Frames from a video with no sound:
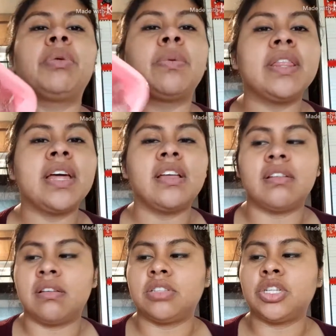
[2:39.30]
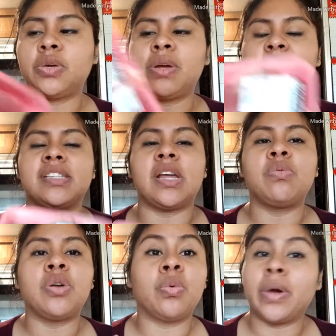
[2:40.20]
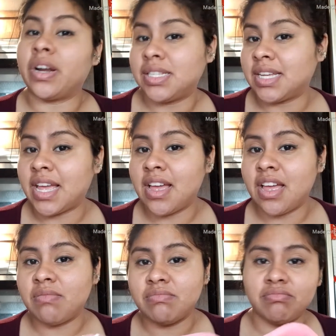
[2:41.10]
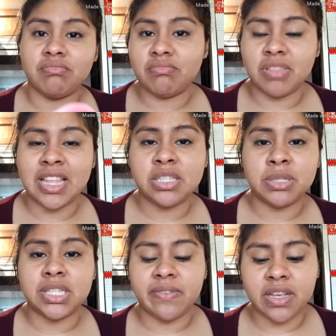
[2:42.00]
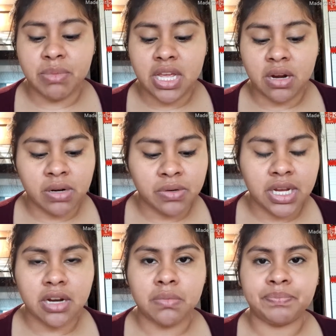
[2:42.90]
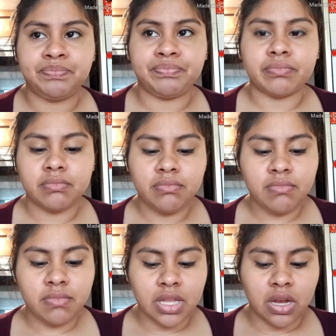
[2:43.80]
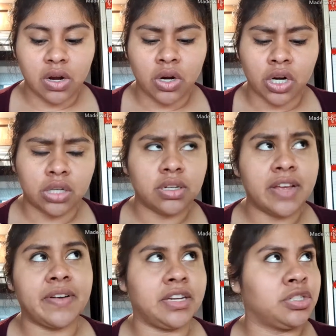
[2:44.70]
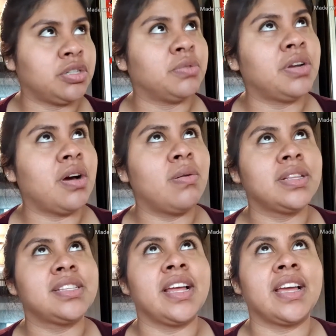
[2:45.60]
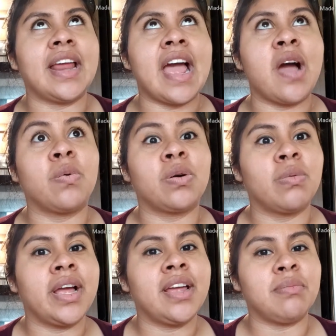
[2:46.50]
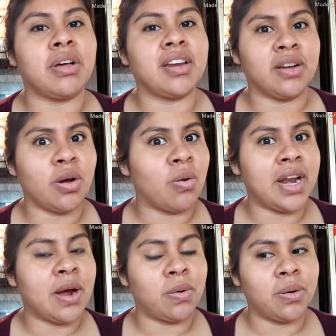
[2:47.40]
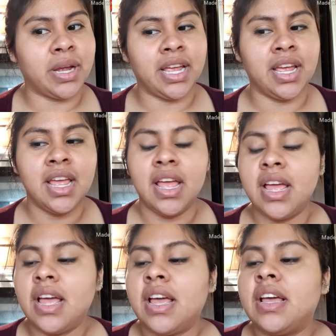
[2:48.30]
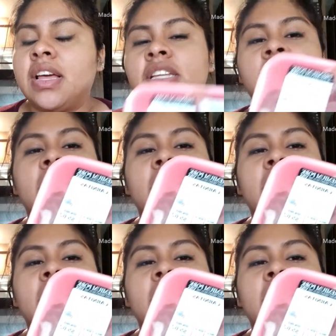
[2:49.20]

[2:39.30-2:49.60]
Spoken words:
the way that to do it, because I don't know where to get that specific meat around here, or if I do know, it's like an hour away and I'm not gonna go an hour away. So